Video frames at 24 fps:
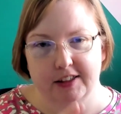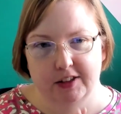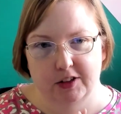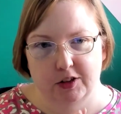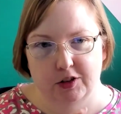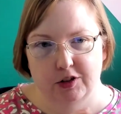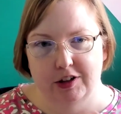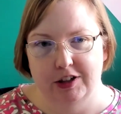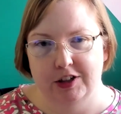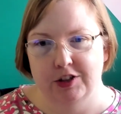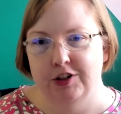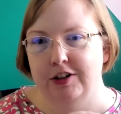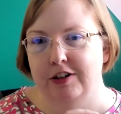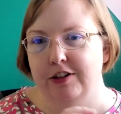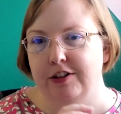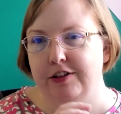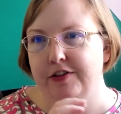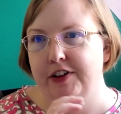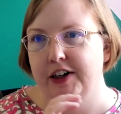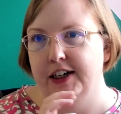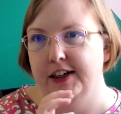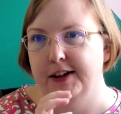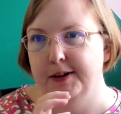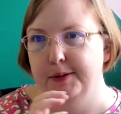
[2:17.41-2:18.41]
and structure all the
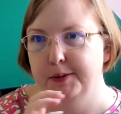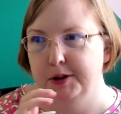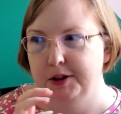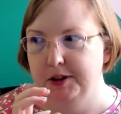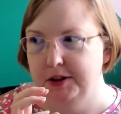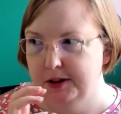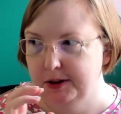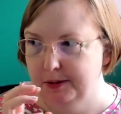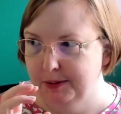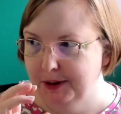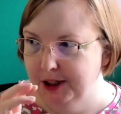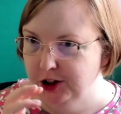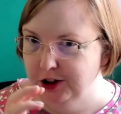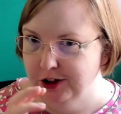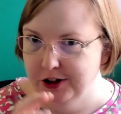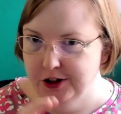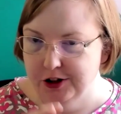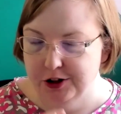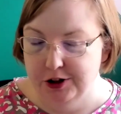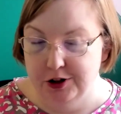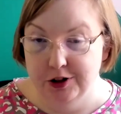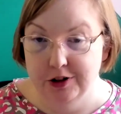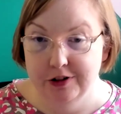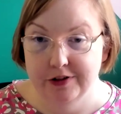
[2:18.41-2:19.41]
variables and make sure
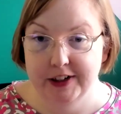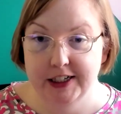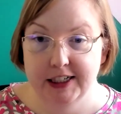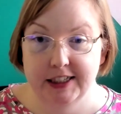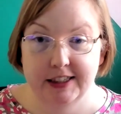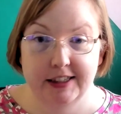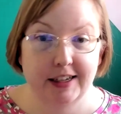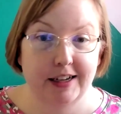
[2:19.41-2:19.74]
your survey's